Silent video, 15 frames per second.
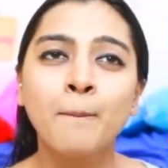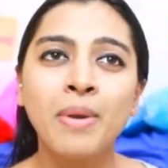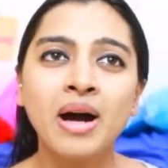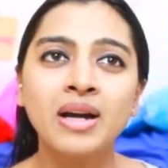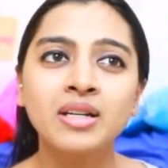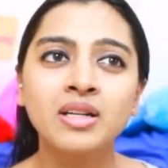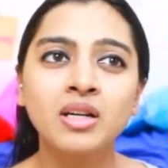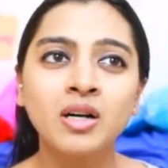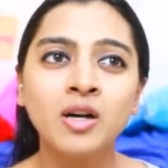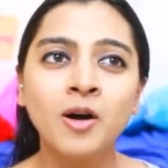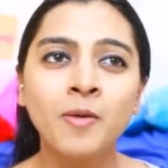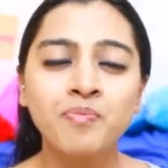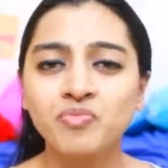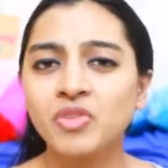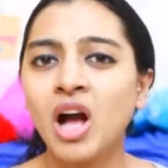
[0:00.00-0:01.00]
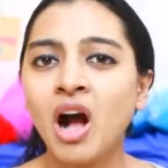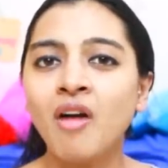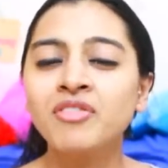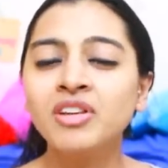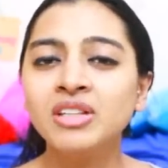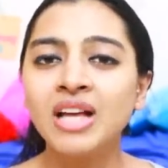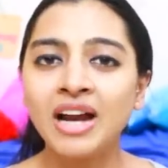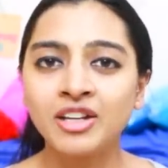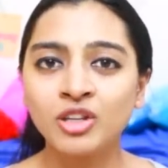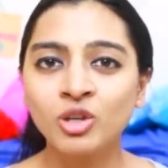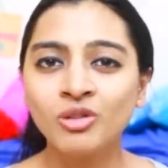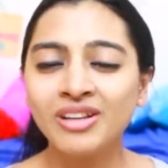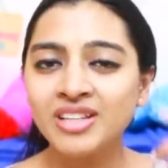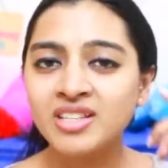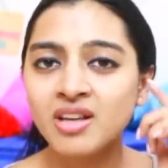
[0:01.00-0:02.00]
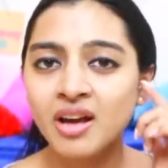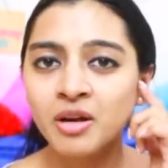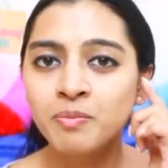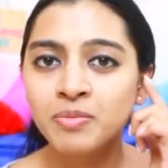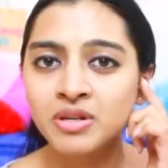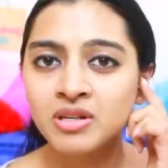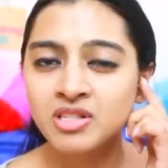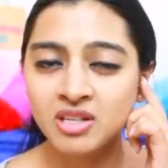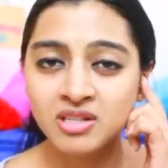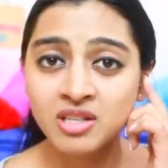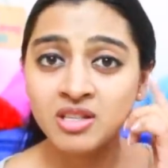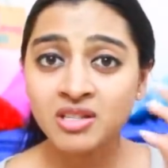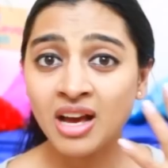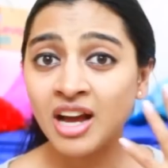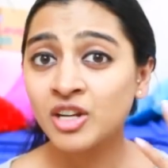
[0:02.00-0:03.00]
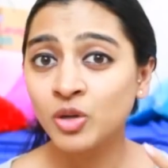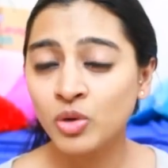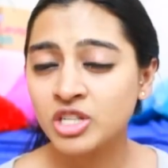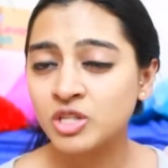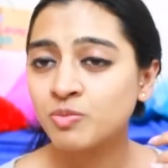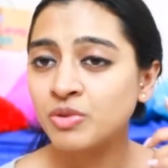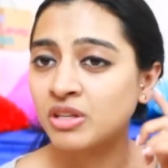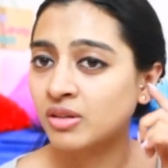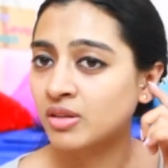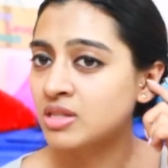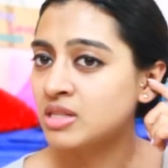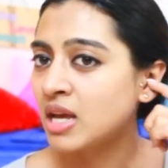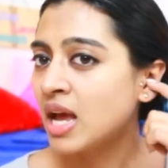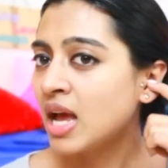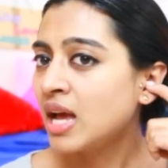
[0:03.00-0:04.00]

But uh, after that, you know, when they started piercing, since I had no experience,